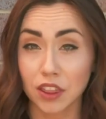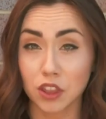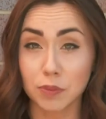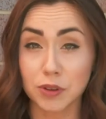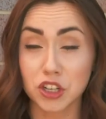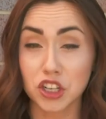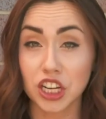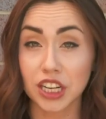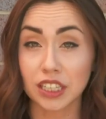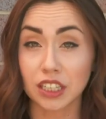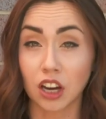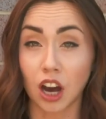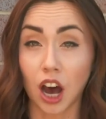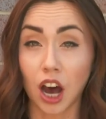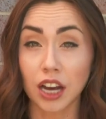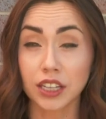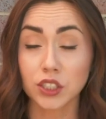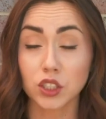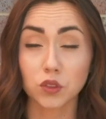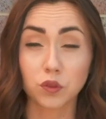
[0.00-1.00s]
The machine
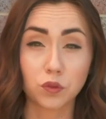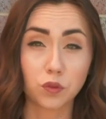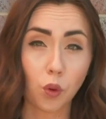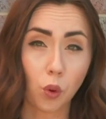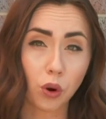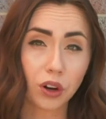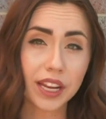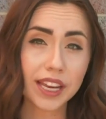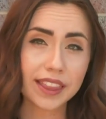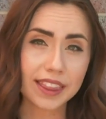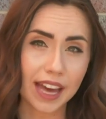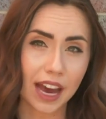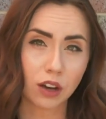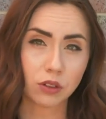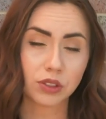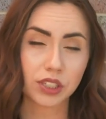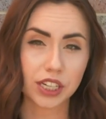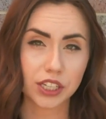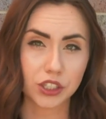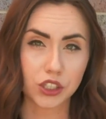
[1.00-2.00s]
cost
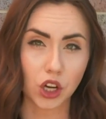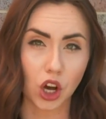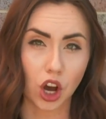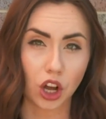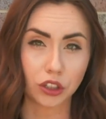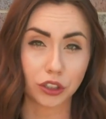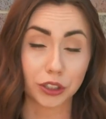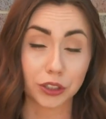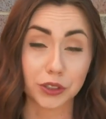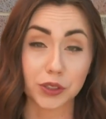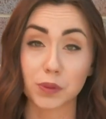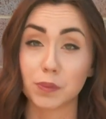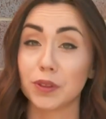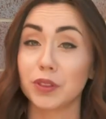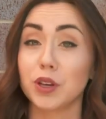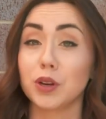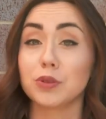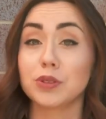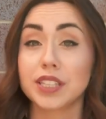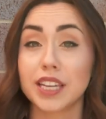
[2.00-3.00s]
$40,000,
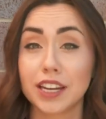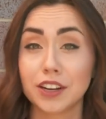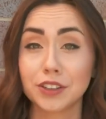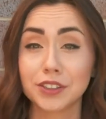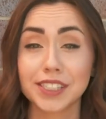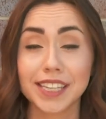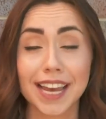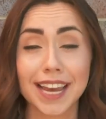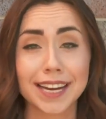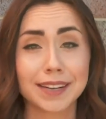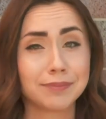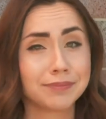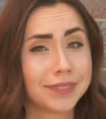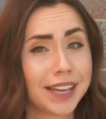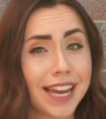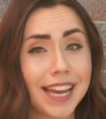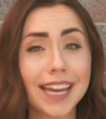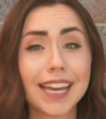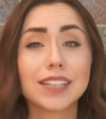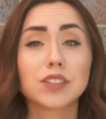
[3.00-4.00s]
but those here say
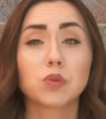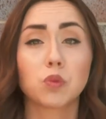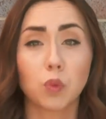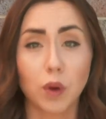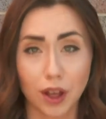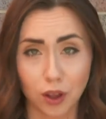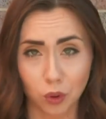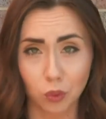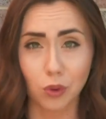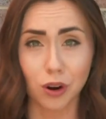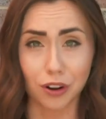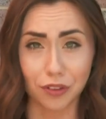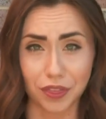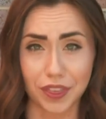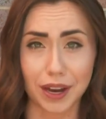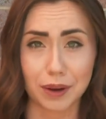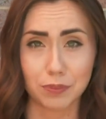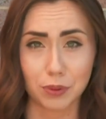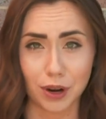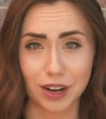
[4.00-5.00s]
it's well worth
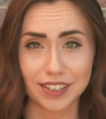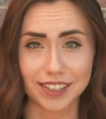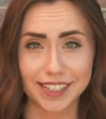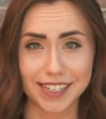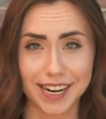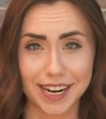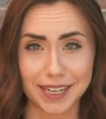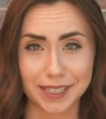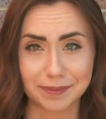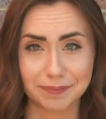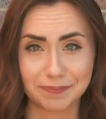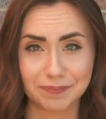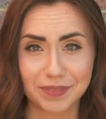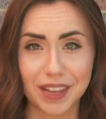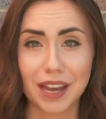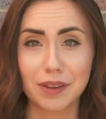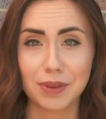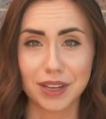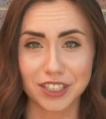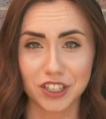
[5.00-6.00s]
that price tag.
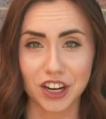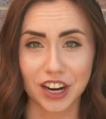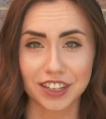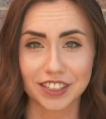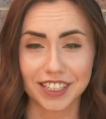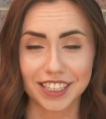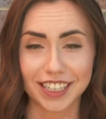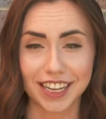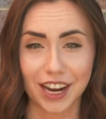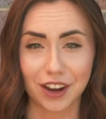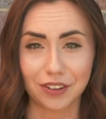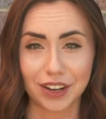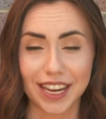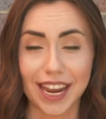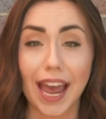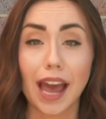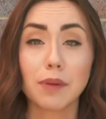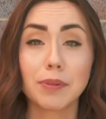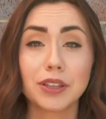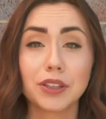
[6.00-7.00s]
I'm in Jackson
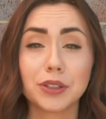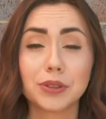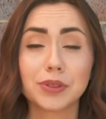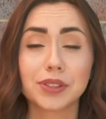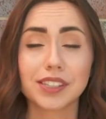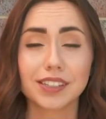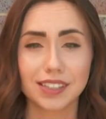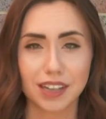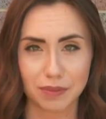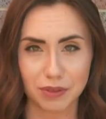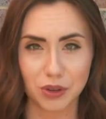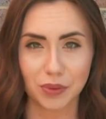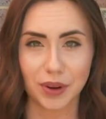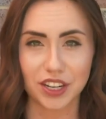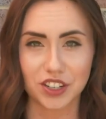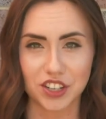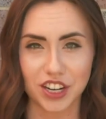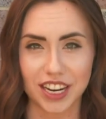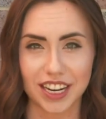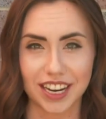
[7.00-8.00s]
County, Abby Lutz,
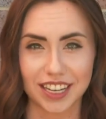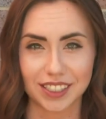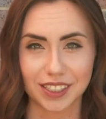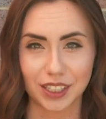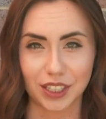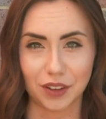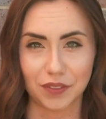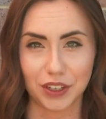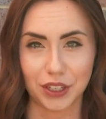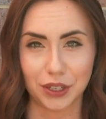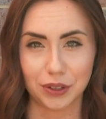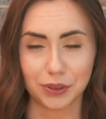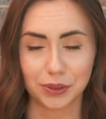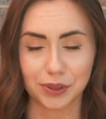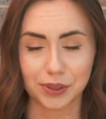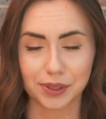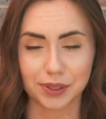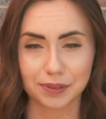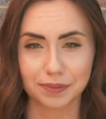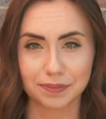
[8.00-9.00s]
WHAS 11
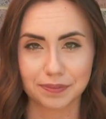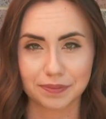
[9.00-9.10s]
News.